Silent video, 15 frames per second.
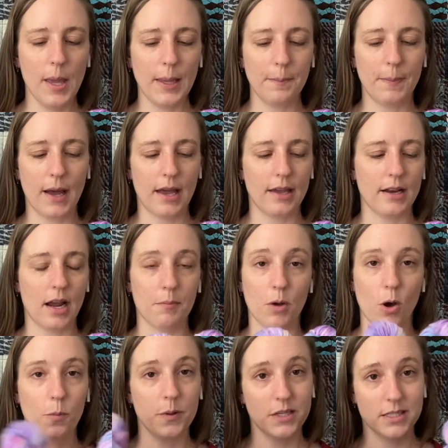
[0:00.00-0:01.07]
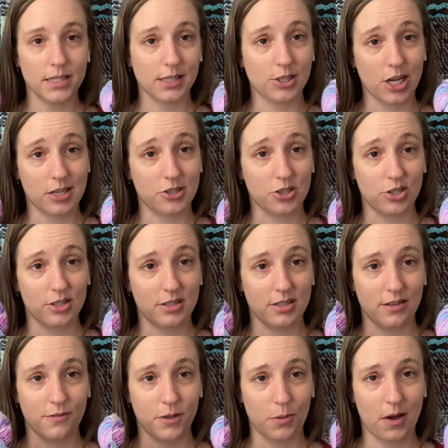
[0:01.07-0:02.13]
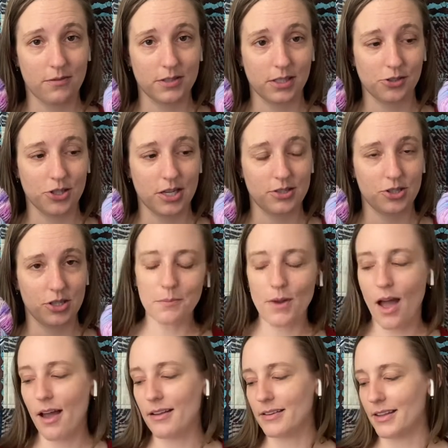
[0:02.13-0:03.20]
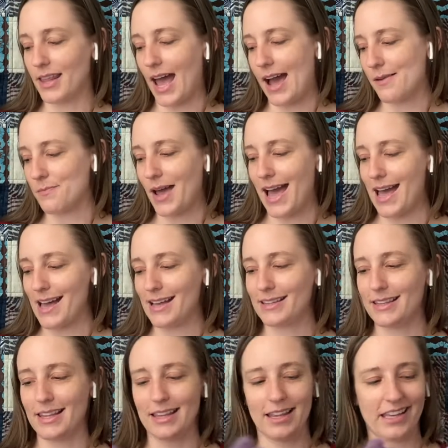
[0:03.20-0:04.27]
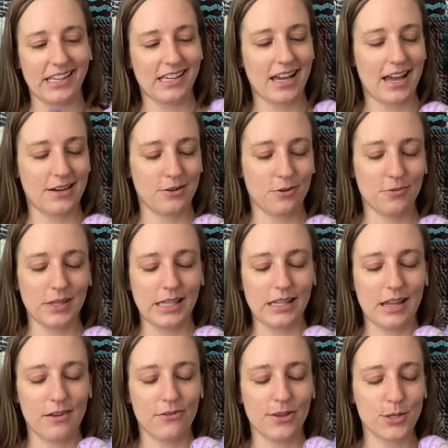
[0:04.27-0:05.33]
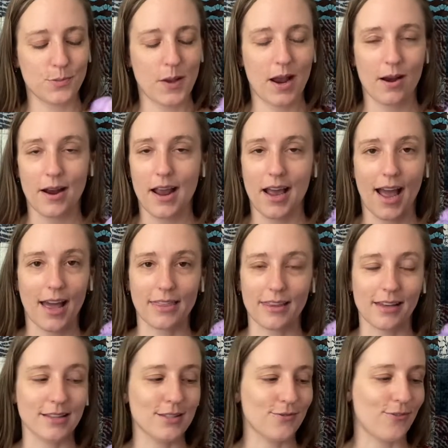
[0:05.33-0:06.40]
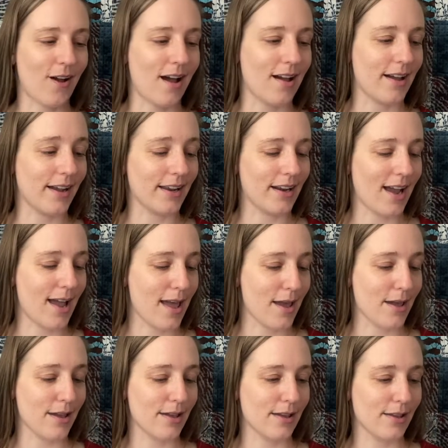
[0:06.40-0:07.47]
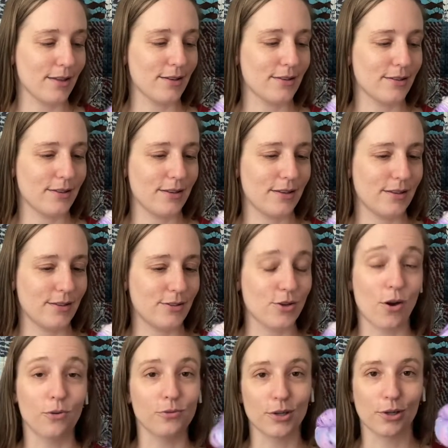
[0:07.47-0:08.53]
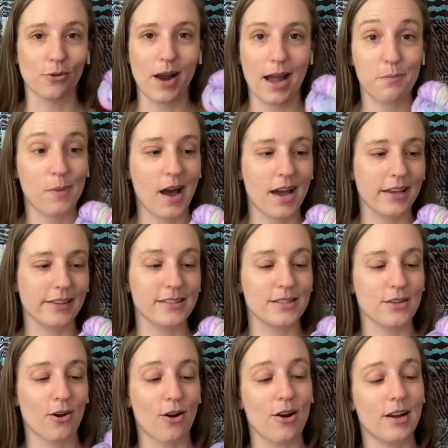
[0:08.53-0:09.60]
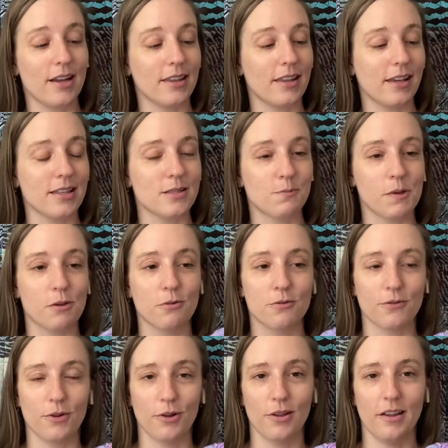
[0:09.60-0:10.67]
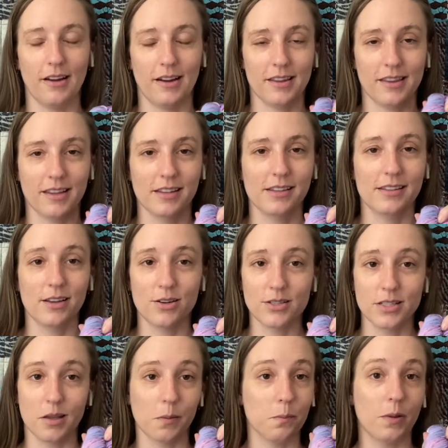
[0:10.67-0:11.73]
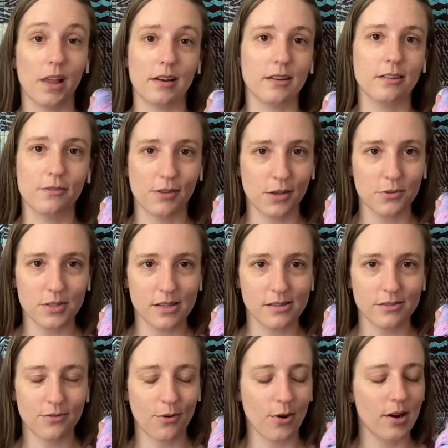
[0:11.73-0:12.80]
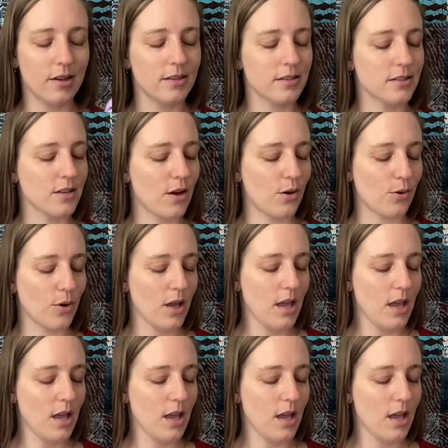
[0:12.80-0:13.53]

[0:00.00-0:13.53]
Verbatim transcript: but I'm open to suggestions if you have suggestions. Not that mad that like I don't really love this pairing. I think it's fine. I don't regret buying this yarn. I think it's beautiful and I think that there's like plenty of uses for it. So